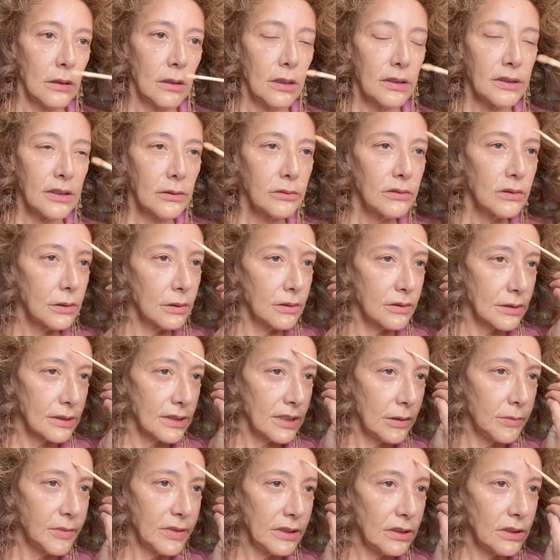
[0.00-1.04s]
has
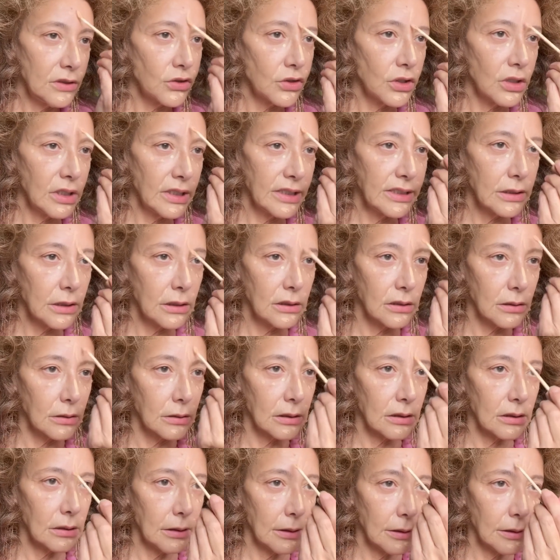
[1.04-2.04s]
anybody tried her